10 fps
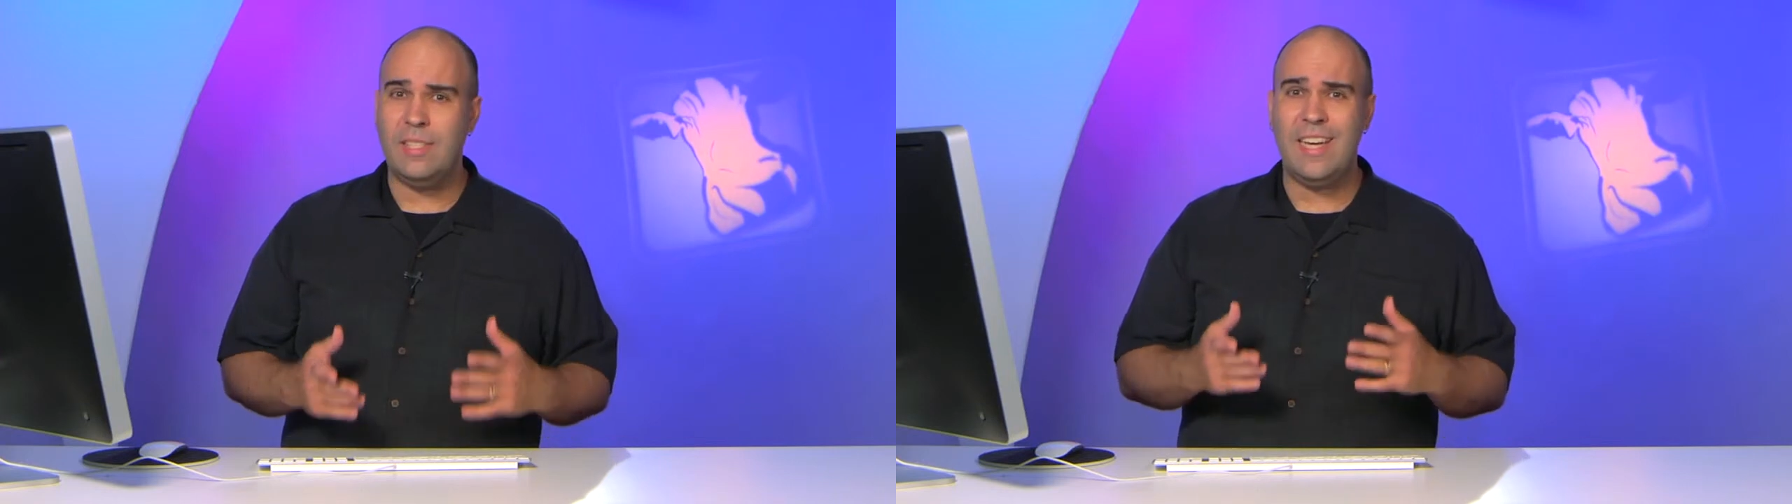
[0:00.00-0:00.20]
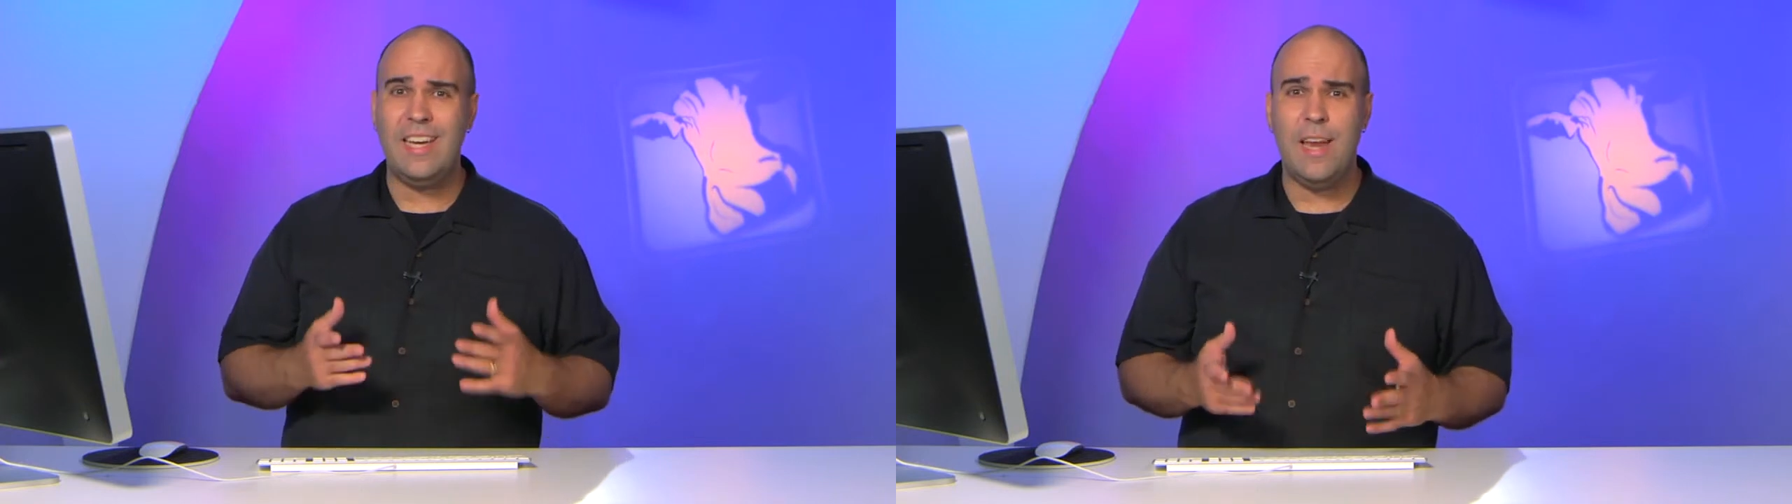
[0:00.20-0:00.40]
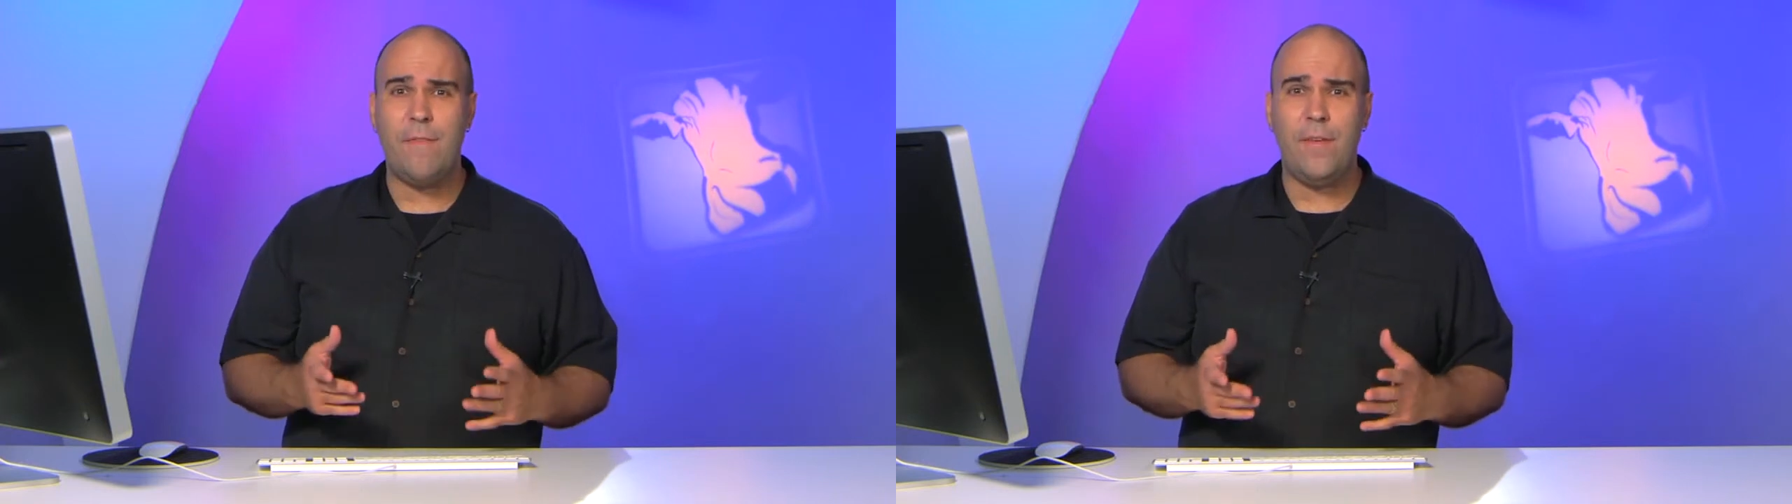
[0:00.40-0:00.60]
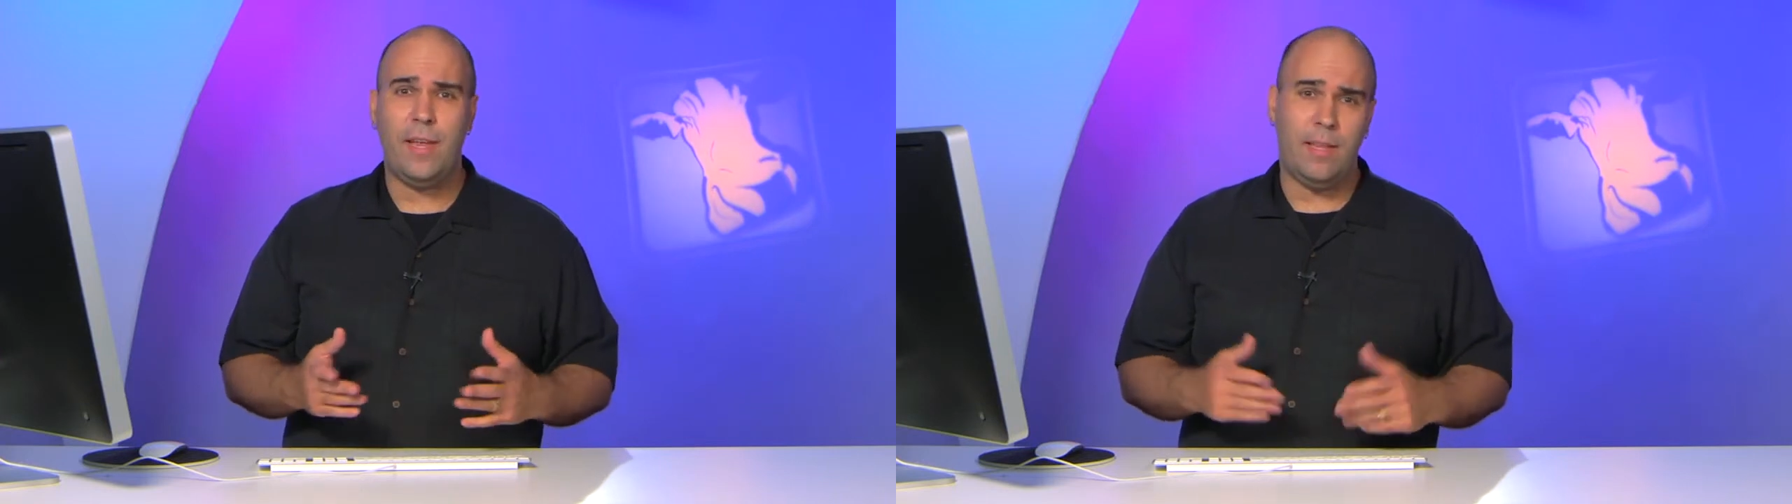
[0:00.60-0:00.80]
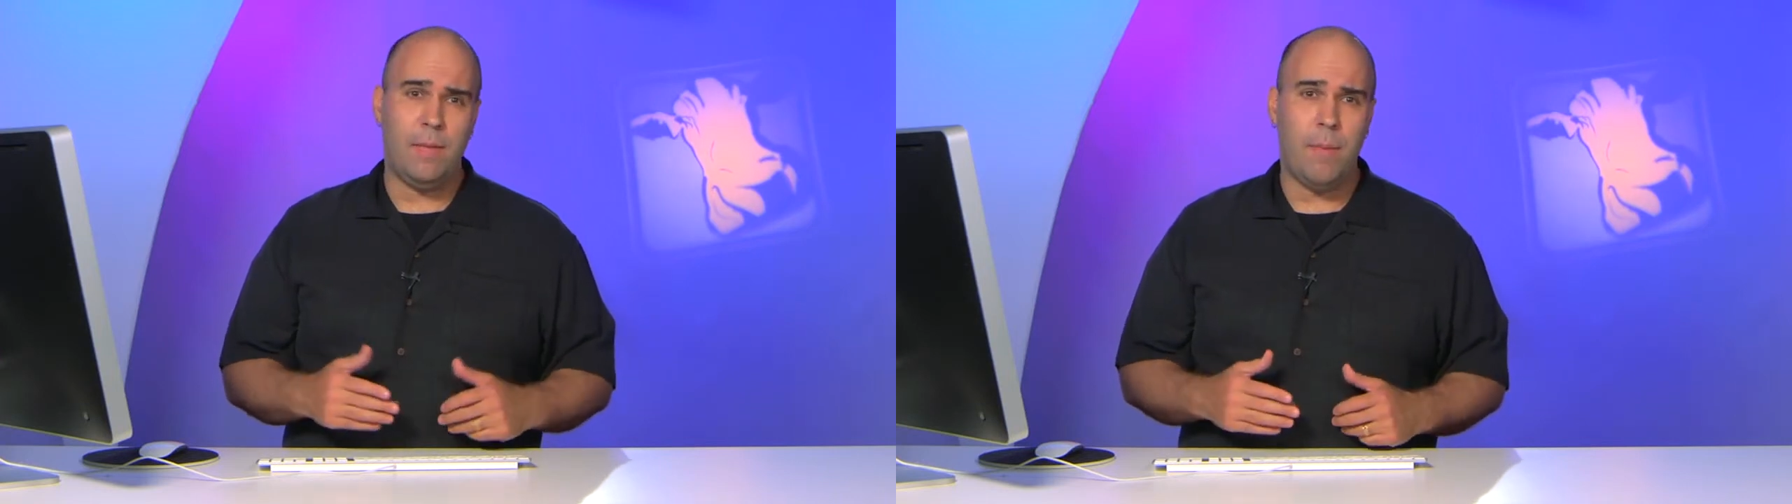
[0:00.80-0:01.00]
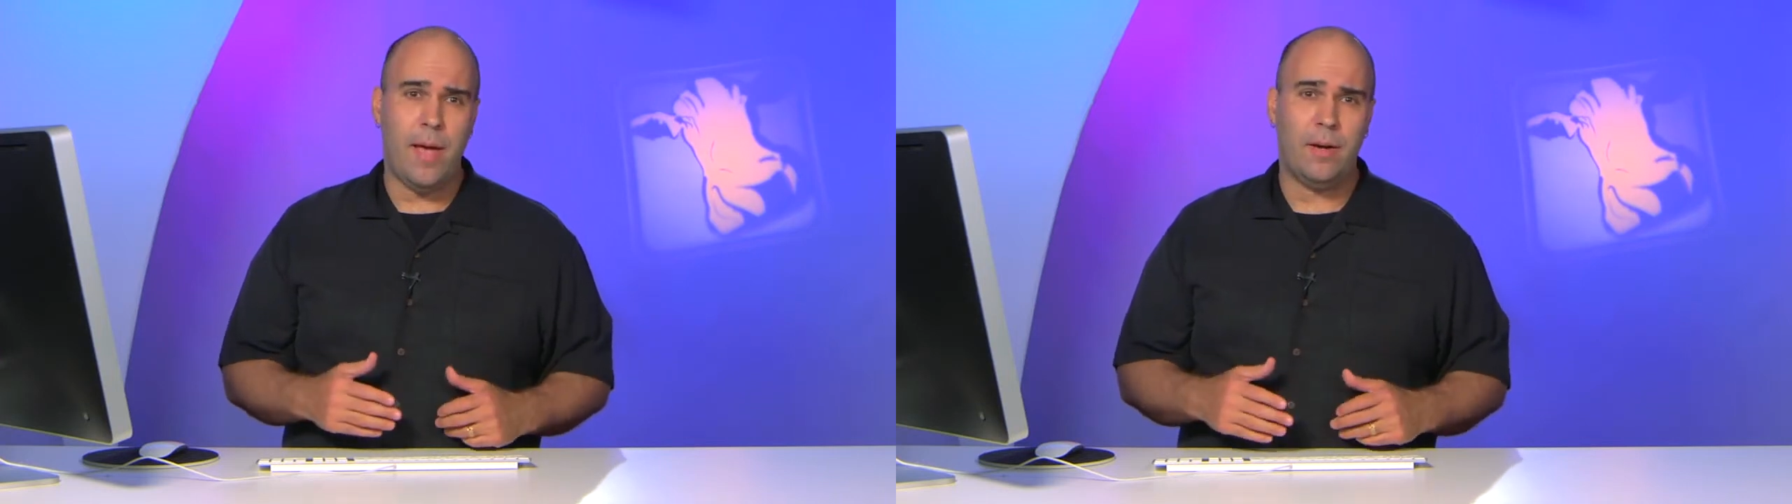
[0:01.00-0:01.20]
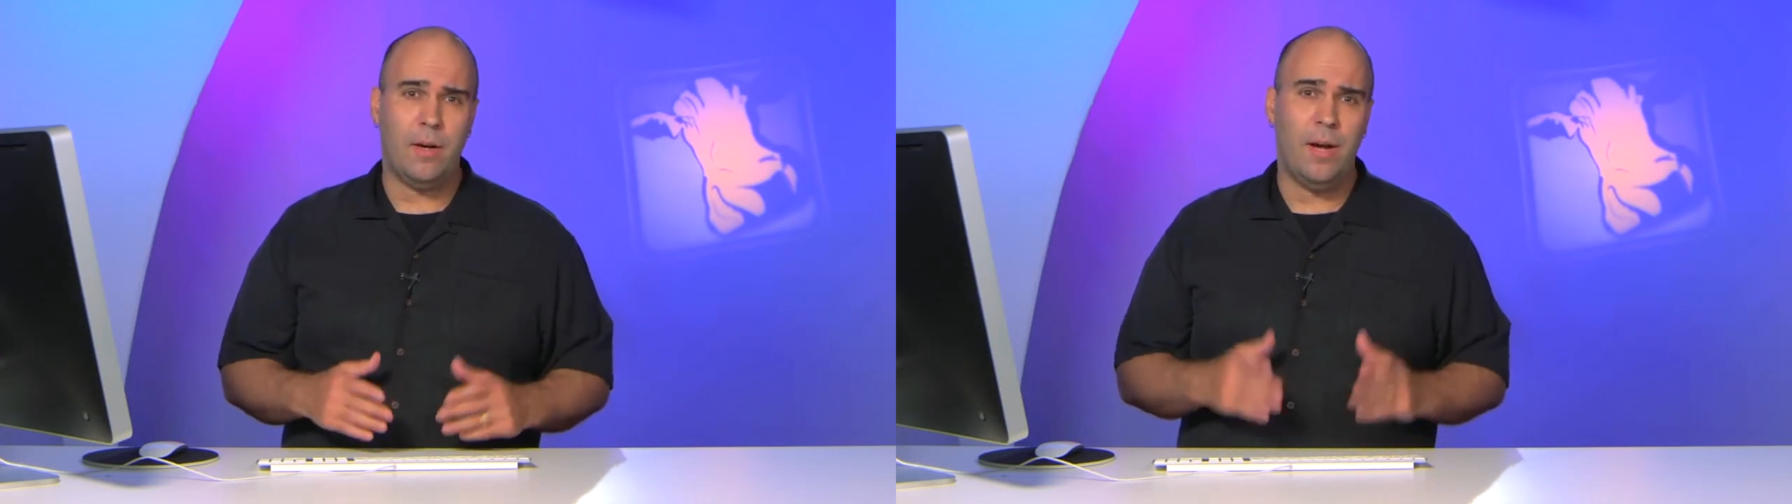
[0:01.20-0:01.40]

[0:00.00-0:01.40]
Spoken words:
significantly better,